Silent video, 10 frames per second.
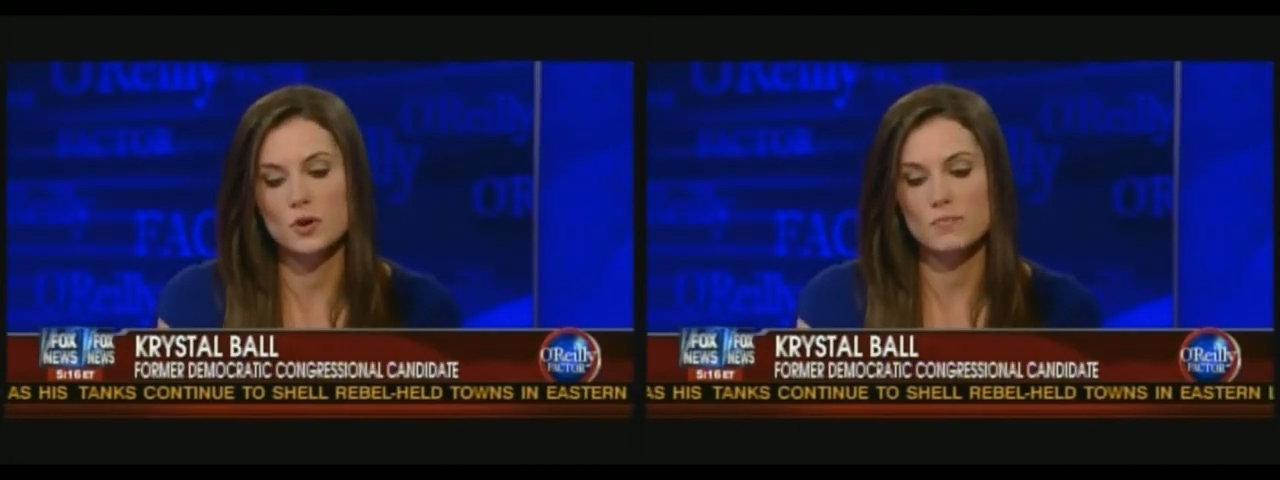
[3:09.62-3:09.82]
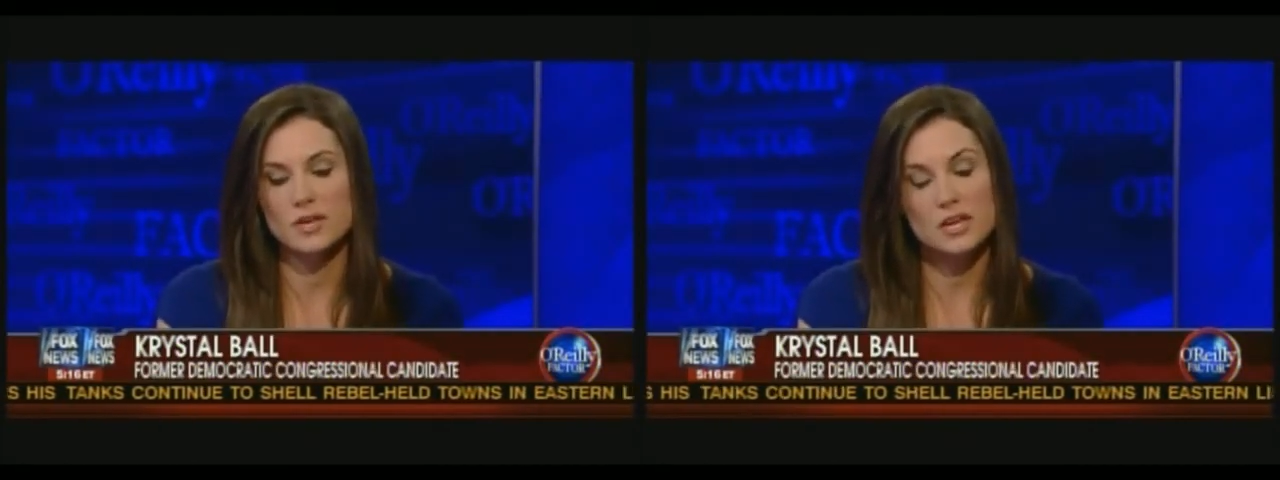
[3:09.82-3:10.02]

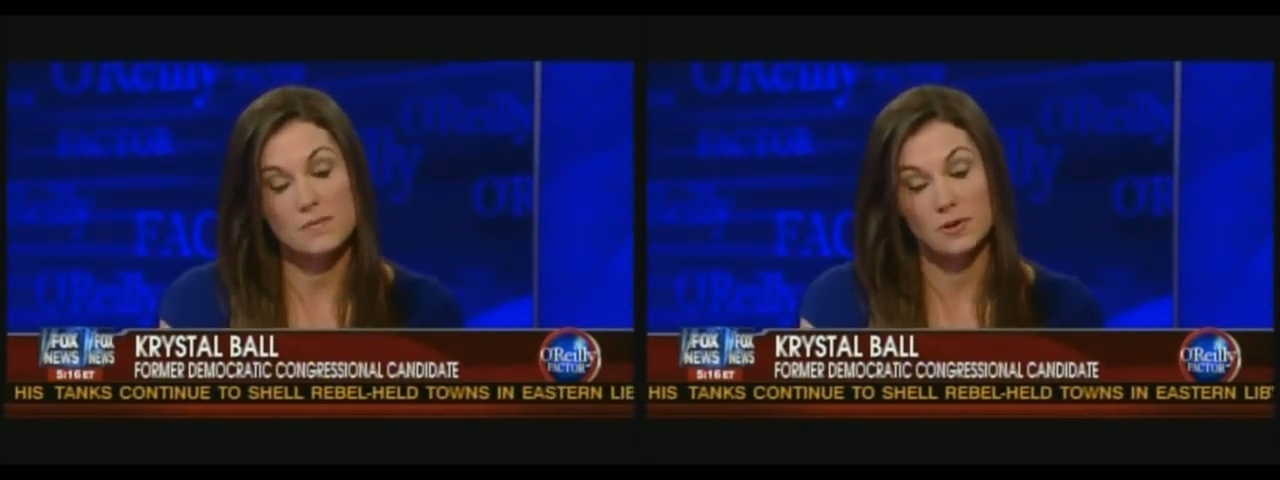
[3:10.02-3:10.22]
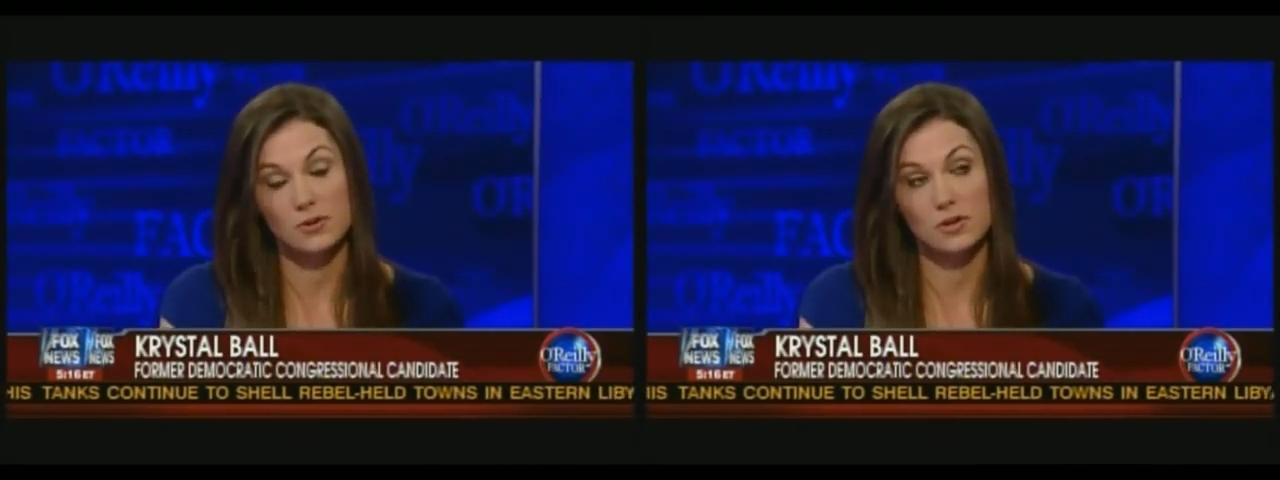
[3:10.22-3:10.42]
a bit
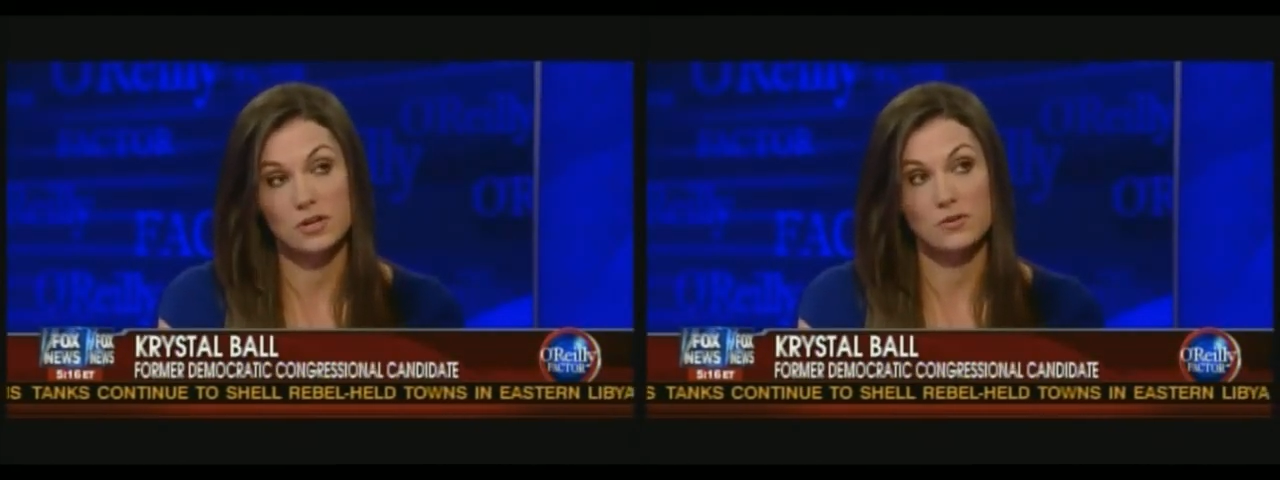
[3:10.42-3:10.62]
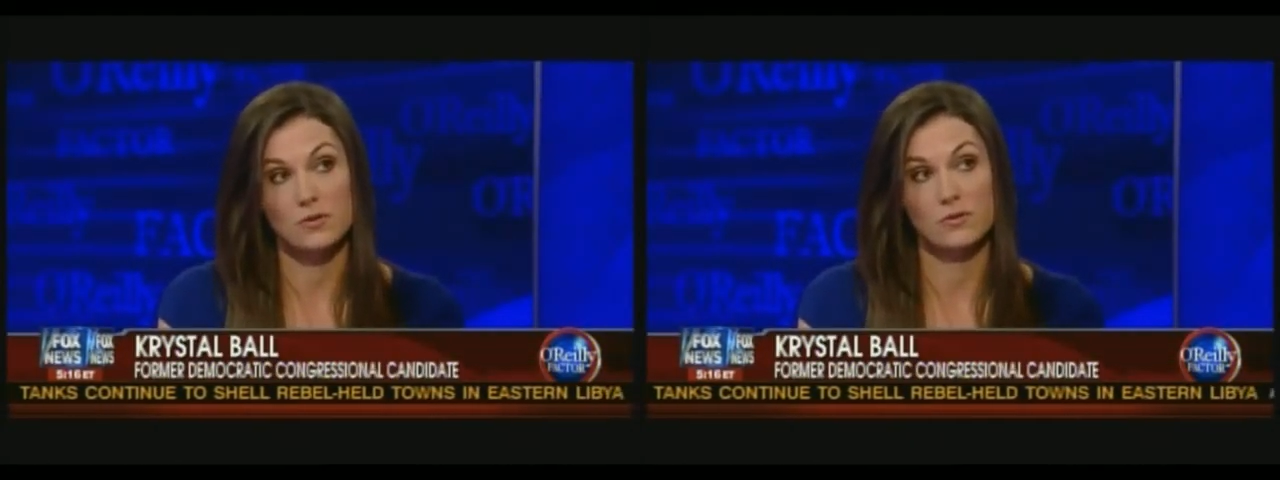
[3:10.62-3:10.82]

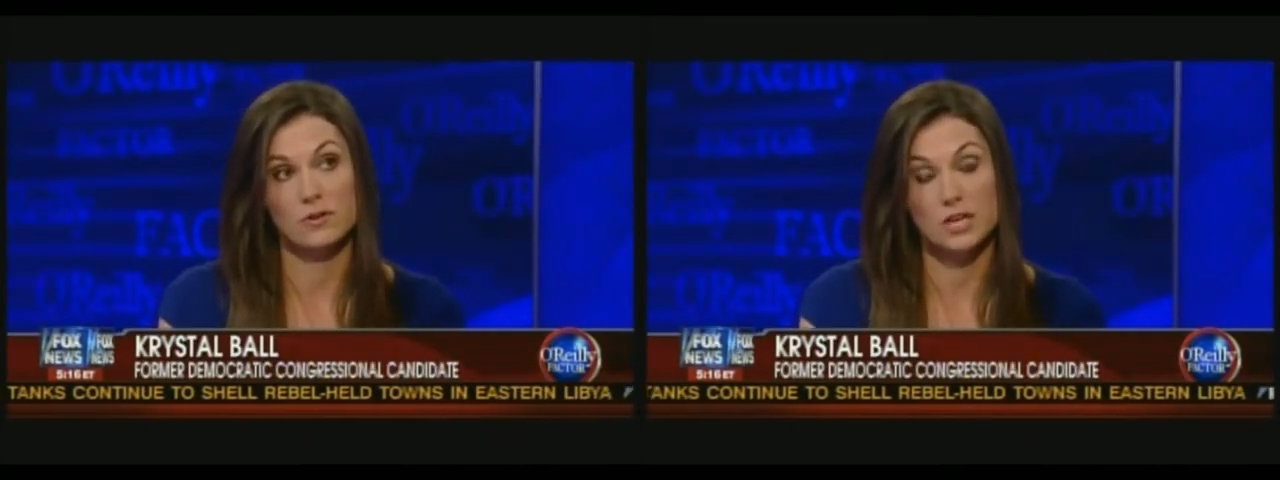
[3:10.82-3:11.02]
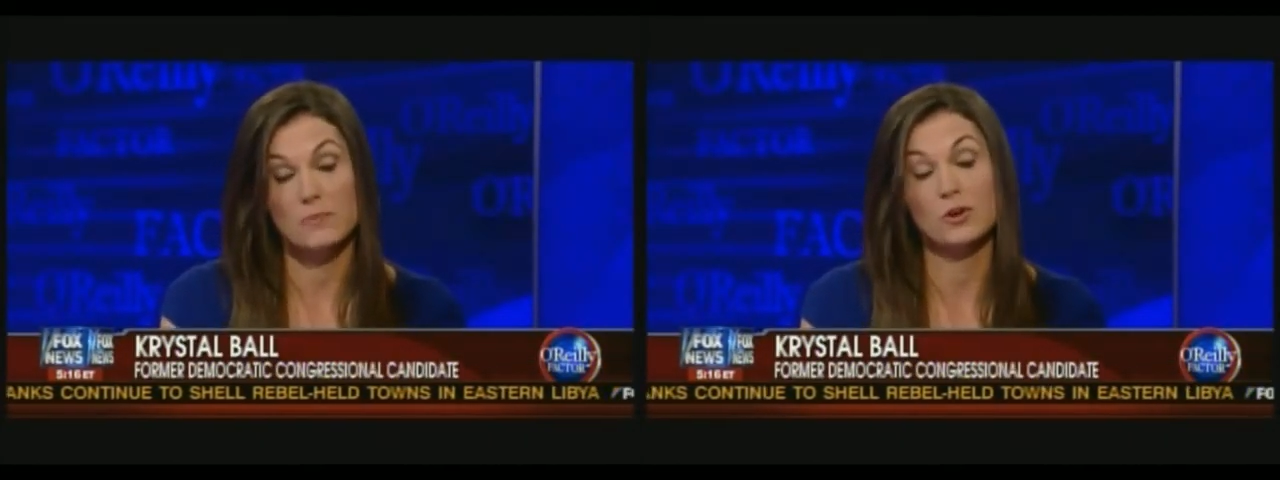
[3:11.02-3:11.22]

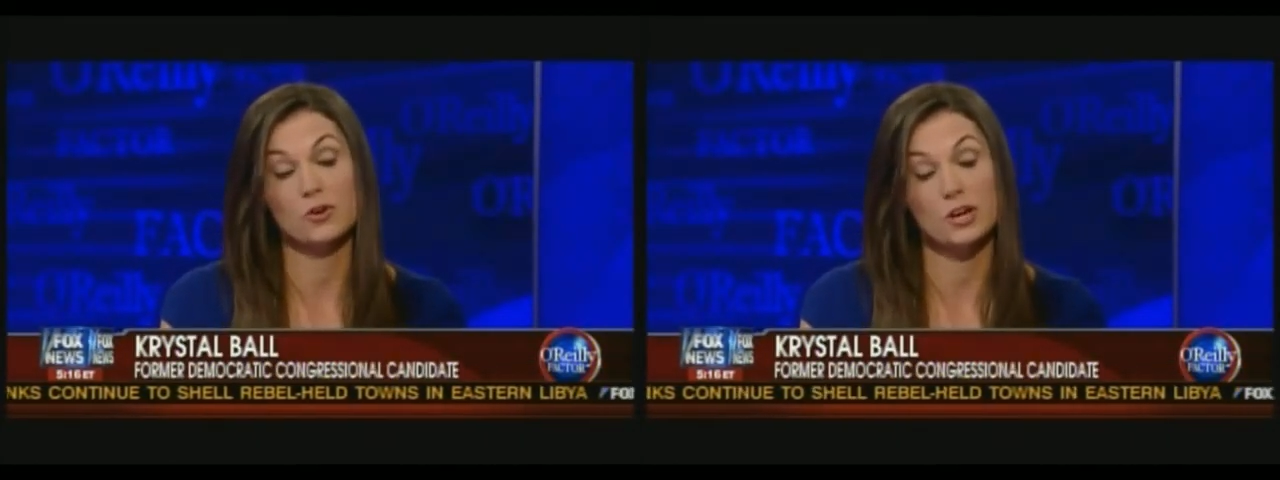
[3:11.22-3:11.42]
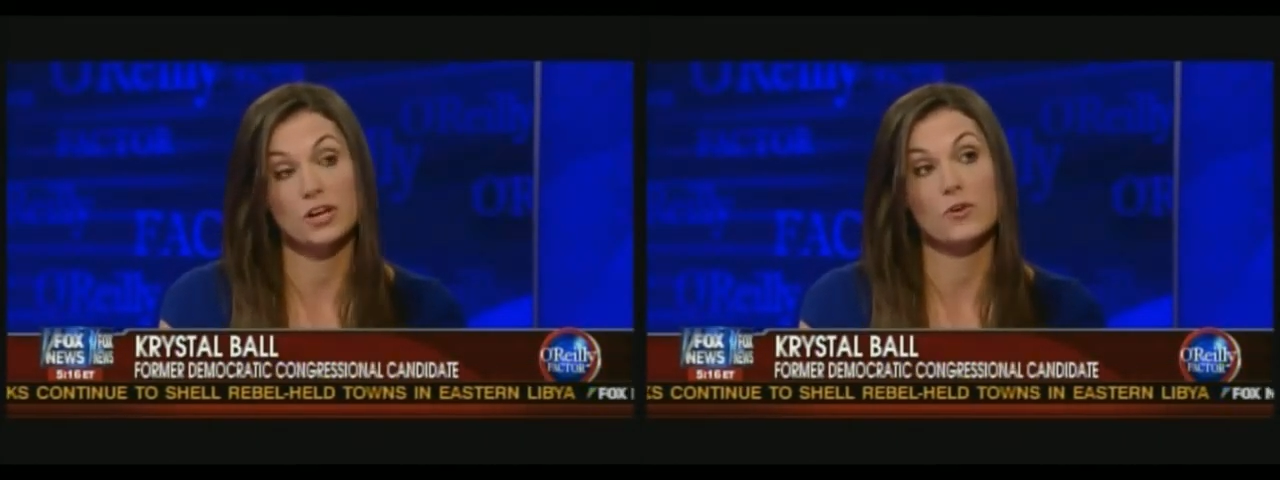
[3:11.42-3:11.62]

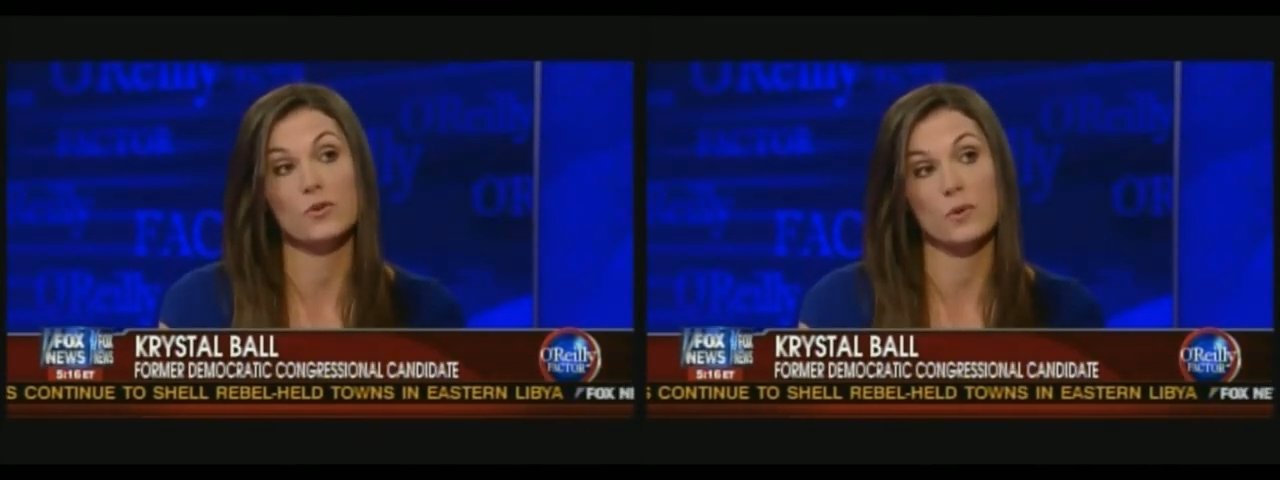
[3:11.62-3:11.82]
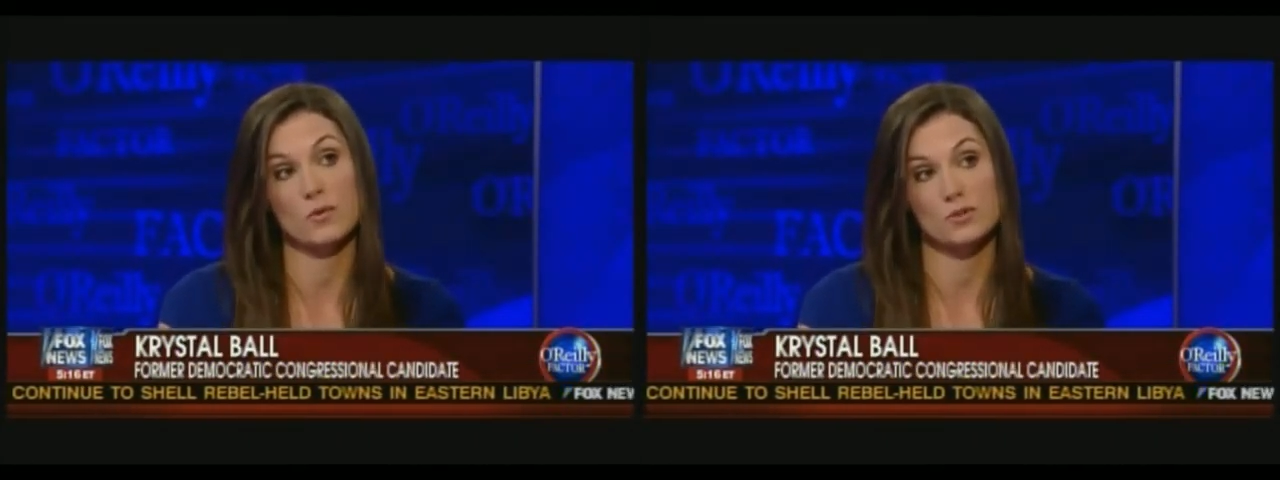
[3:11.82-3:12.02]
hypocritical
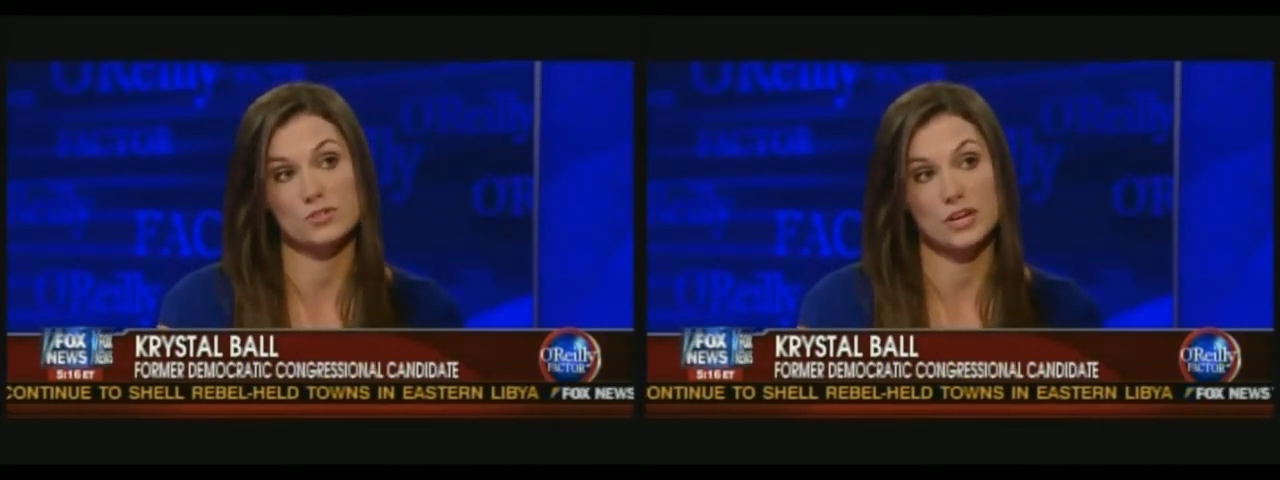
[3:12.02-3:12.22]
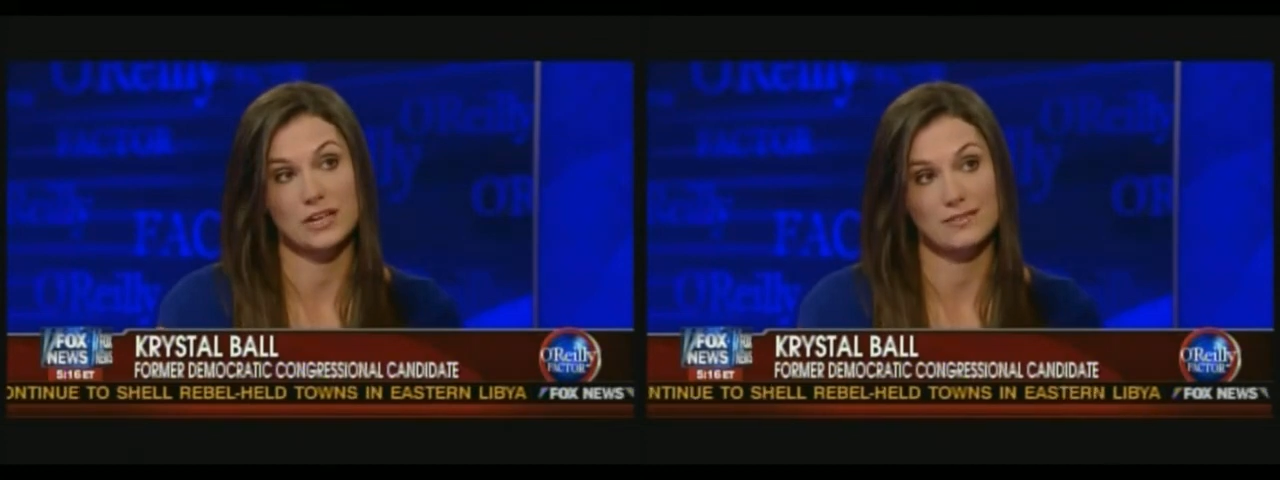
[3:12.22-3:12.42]
the way we're
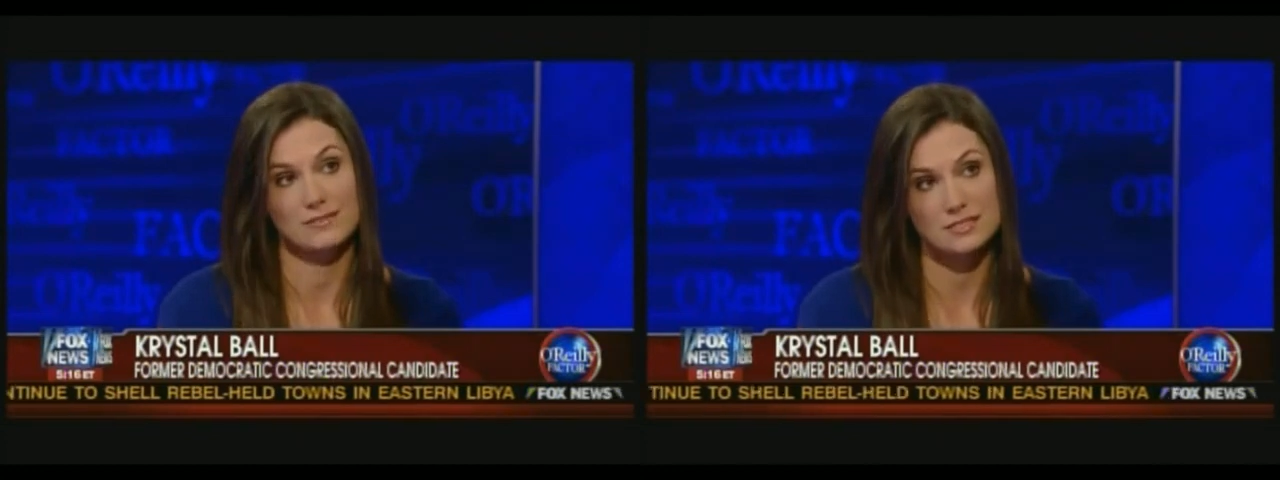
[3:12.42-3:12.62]
treating